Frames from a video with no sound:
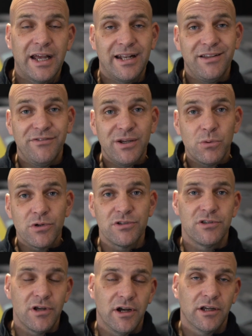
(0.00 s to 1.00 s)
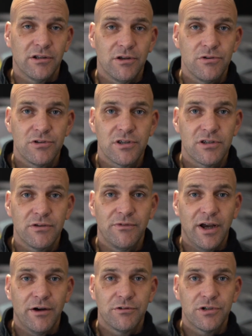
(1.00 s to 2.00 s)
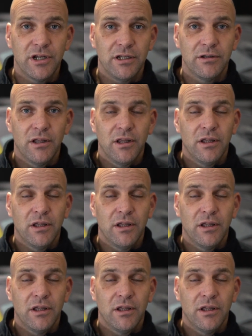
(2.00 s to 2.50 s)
and if it was diagnosed as the valve train,